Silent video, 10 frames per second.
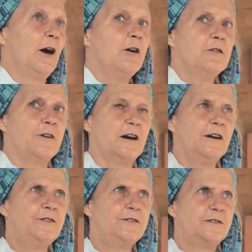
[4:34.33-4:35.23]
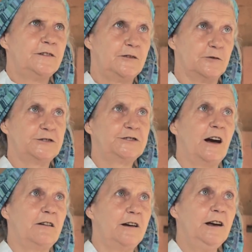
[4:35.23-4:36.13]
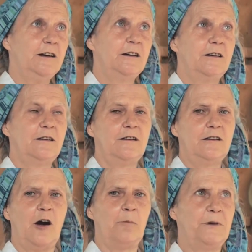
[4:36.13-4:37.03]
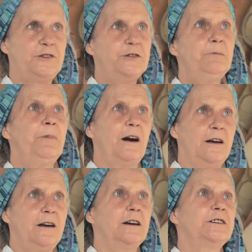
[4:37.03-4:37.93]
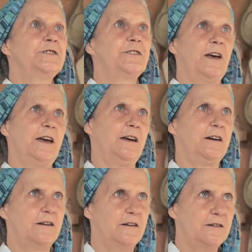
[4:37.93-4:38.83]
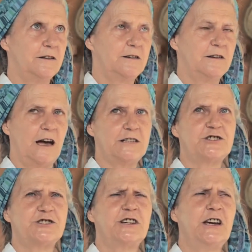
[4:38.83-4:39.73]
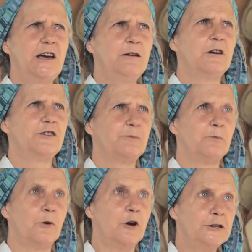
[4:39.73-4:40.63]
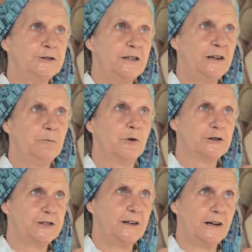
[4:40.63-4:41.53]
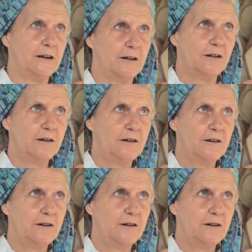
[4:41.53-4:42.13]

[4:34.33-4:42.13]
dog of ours called Sari got bitten by a snake, and she was mortally, mortally ill.